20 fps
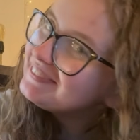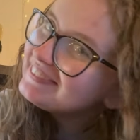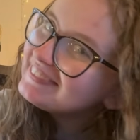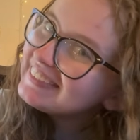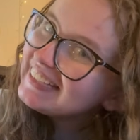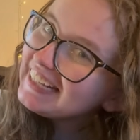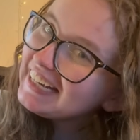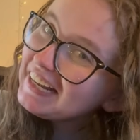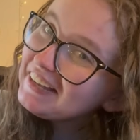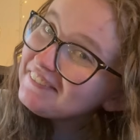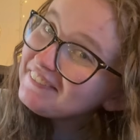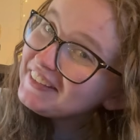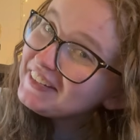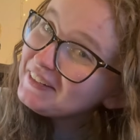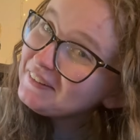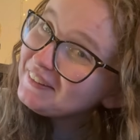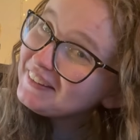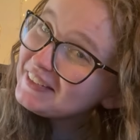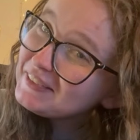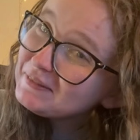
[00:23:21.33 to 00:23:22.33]
Can I
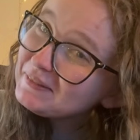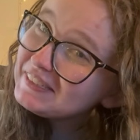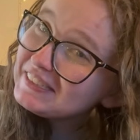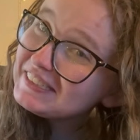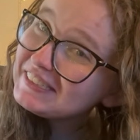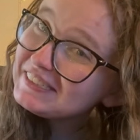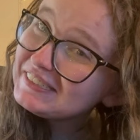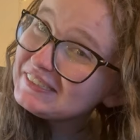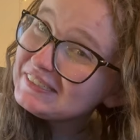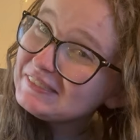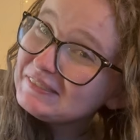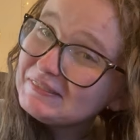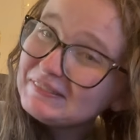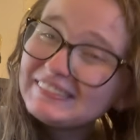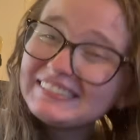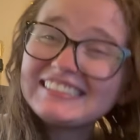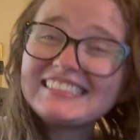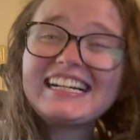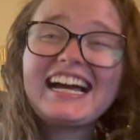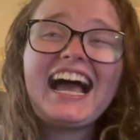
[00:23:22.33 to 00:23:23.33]
veto this one too?
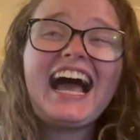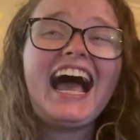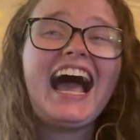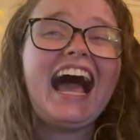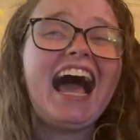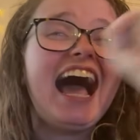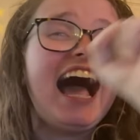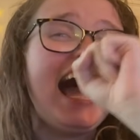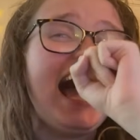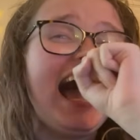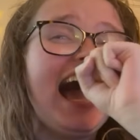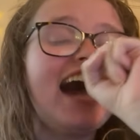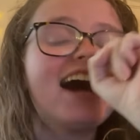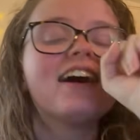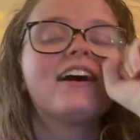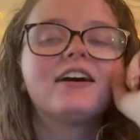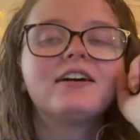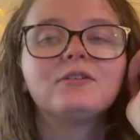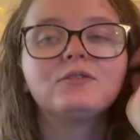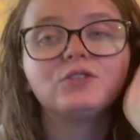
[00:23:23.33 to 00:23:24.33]

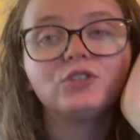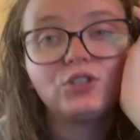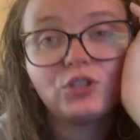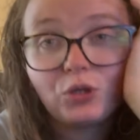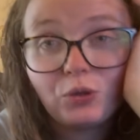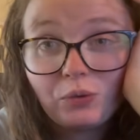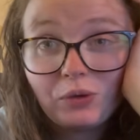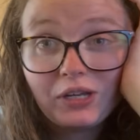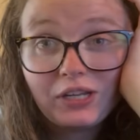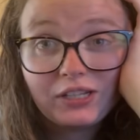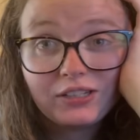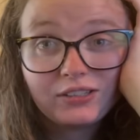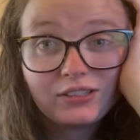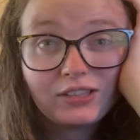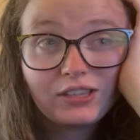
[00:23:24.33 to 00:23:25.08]
You know what?